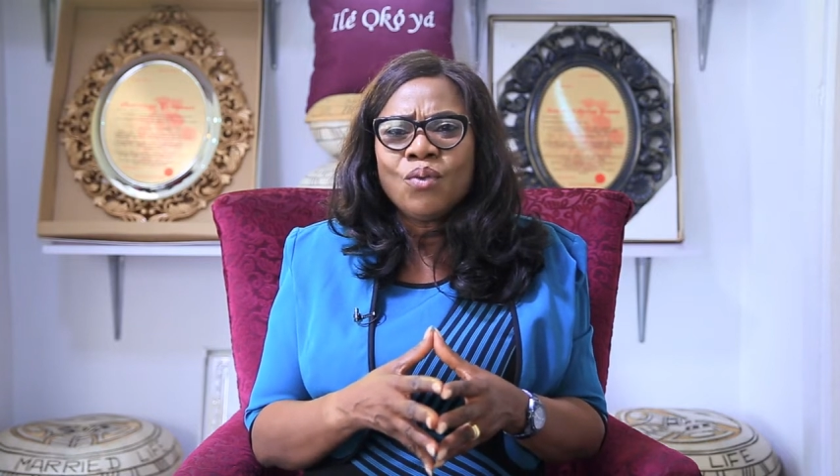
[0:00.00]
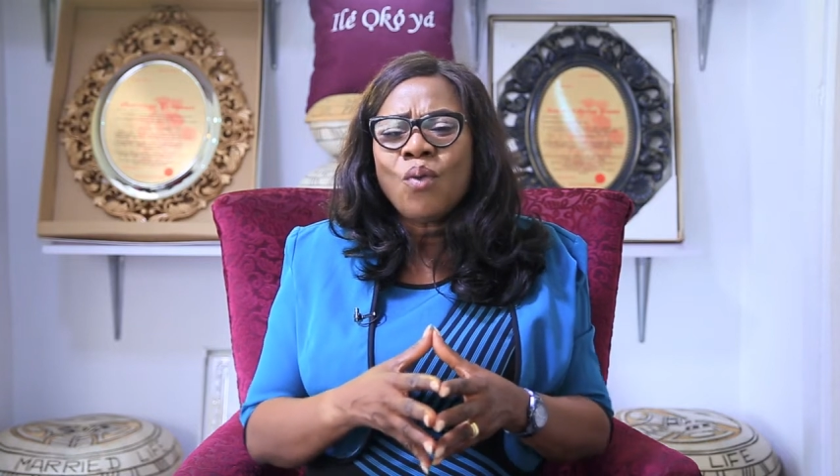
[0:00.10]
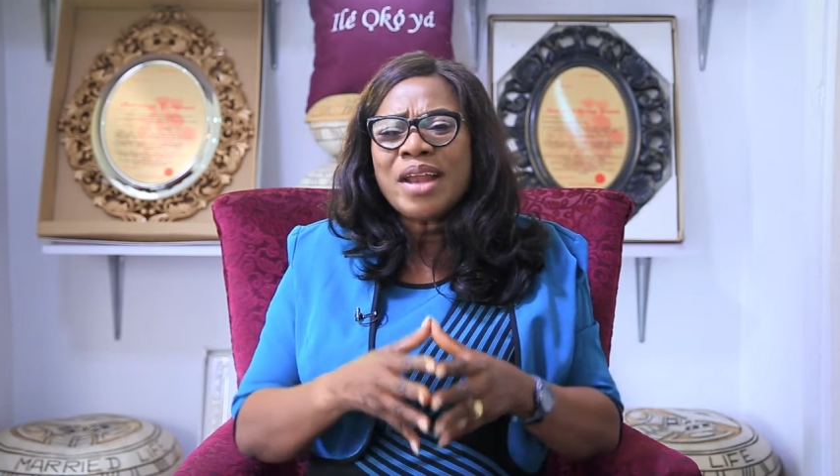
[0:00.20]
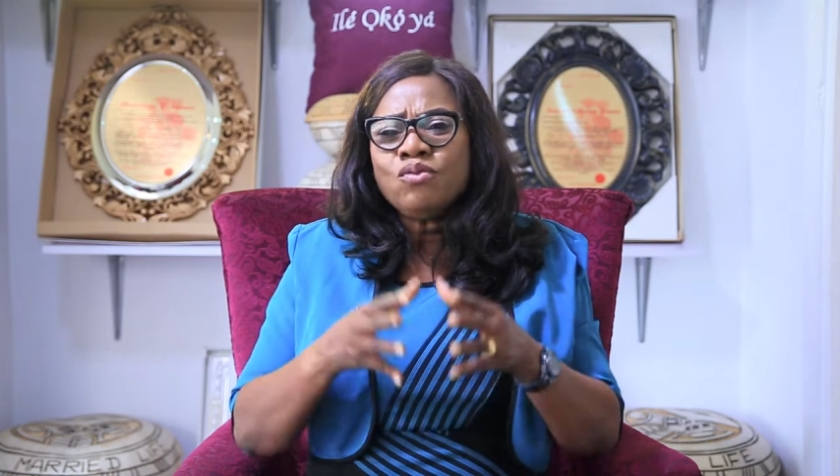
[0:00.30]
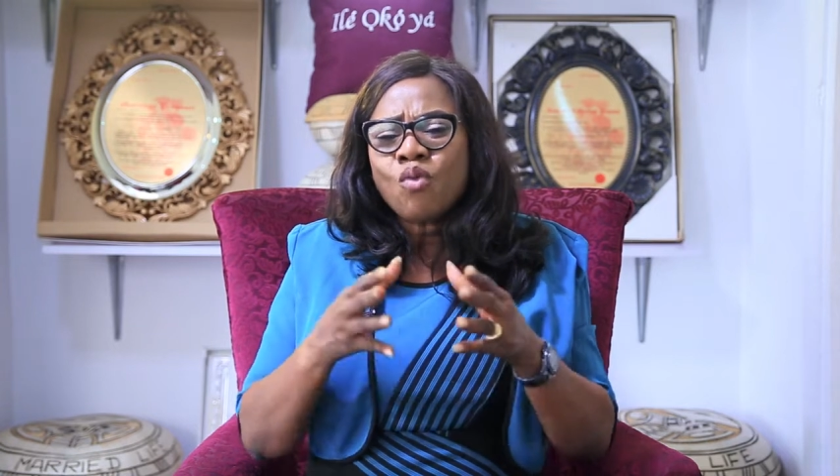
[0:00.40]

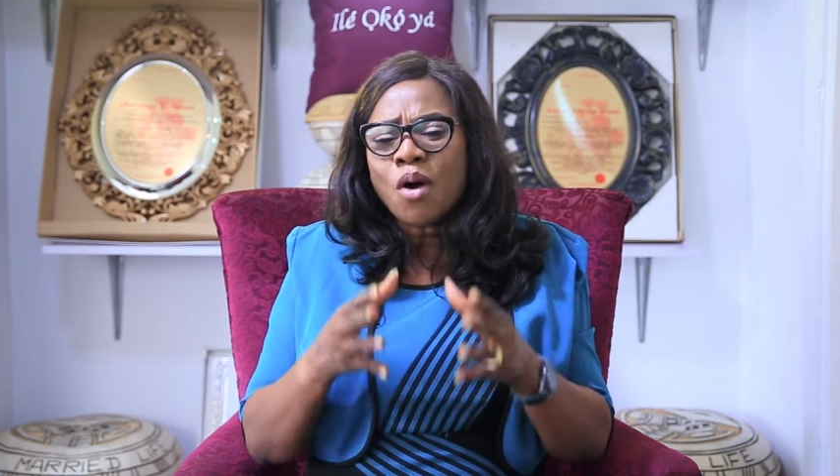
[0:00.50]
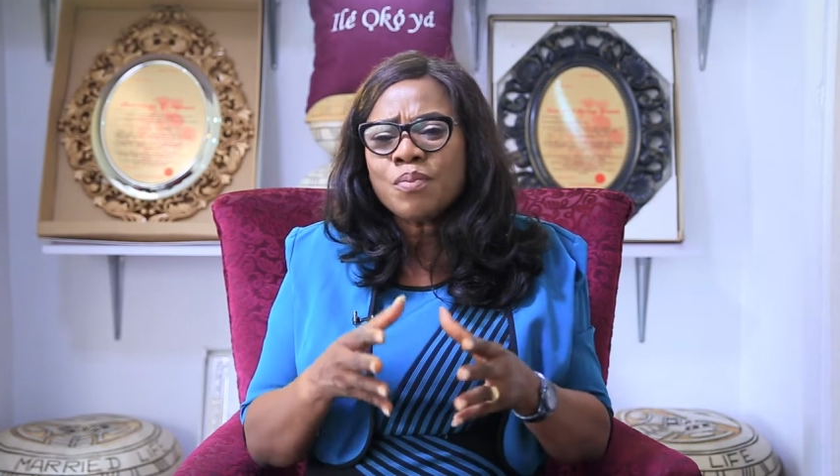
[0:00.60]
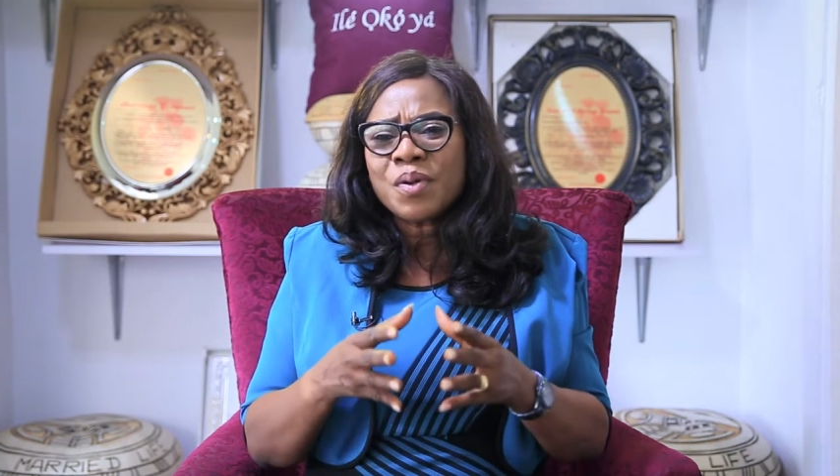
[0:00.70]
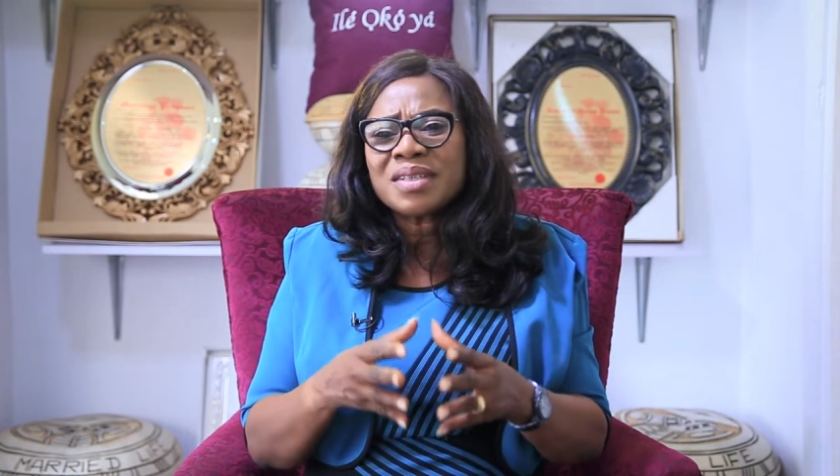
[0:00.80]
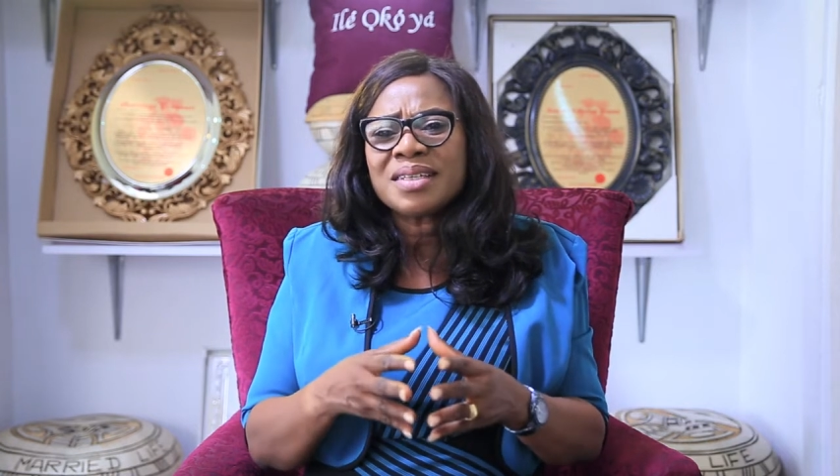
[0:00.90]
When
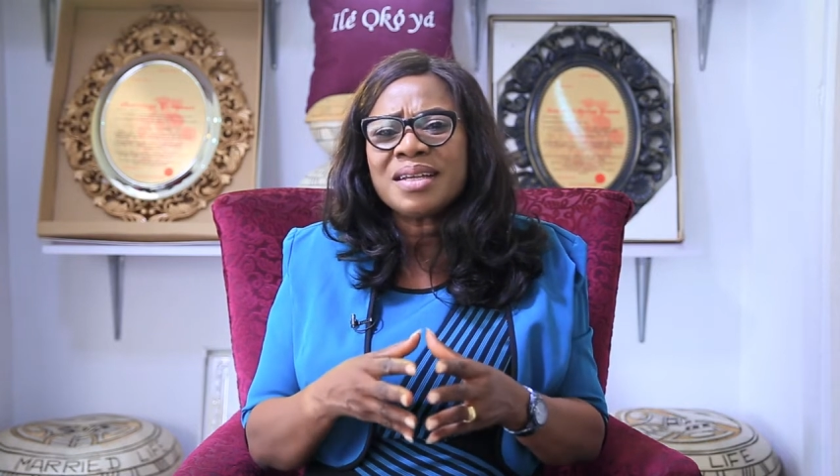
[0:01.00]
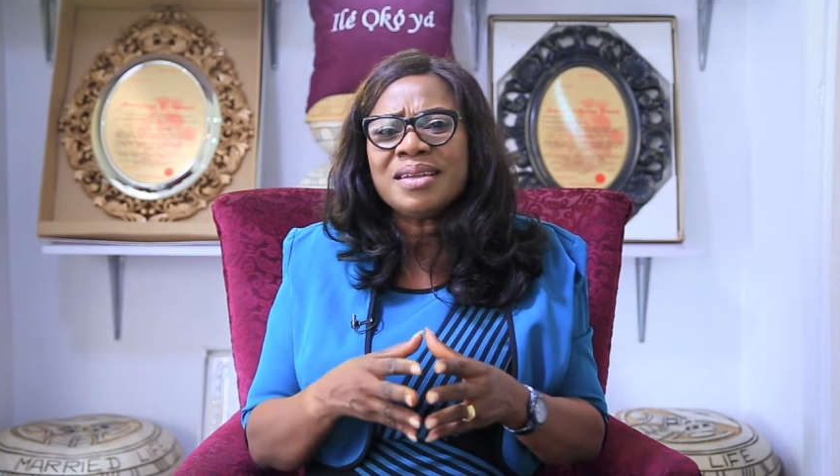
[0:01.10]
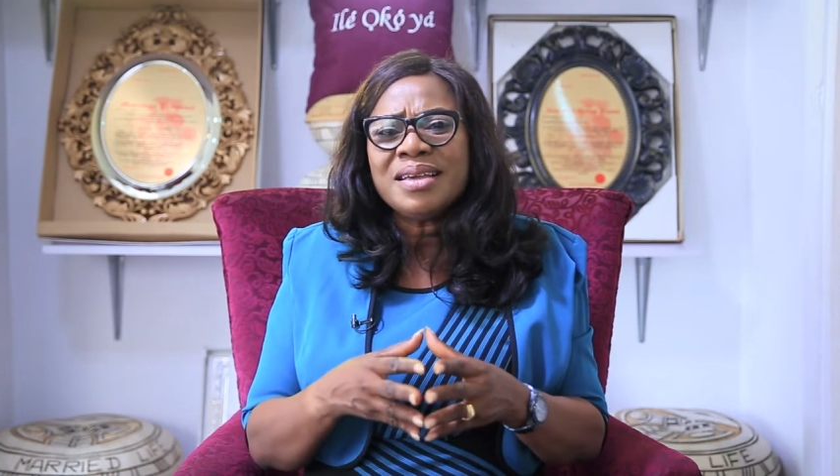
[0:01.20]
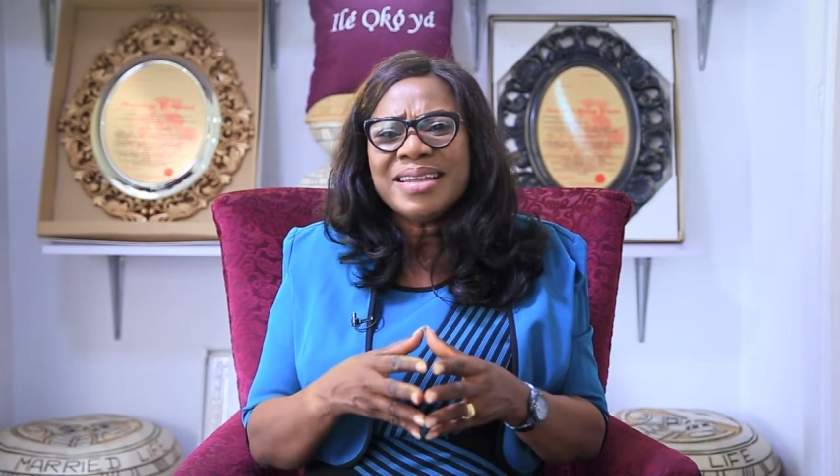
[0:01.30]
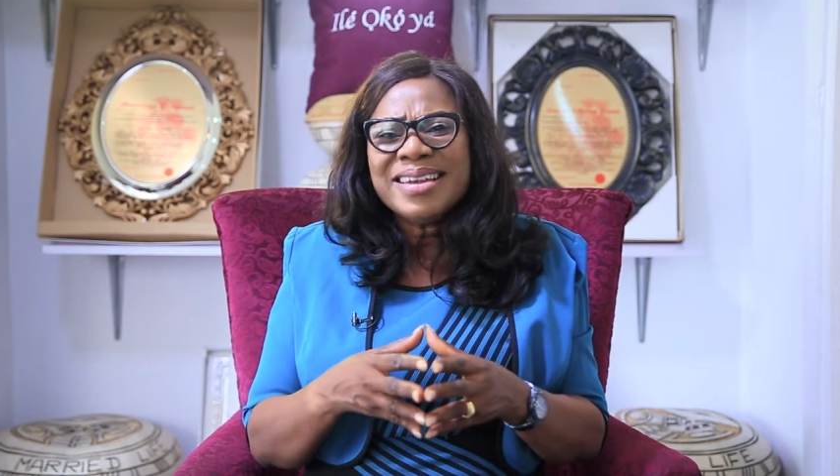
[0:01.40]
one person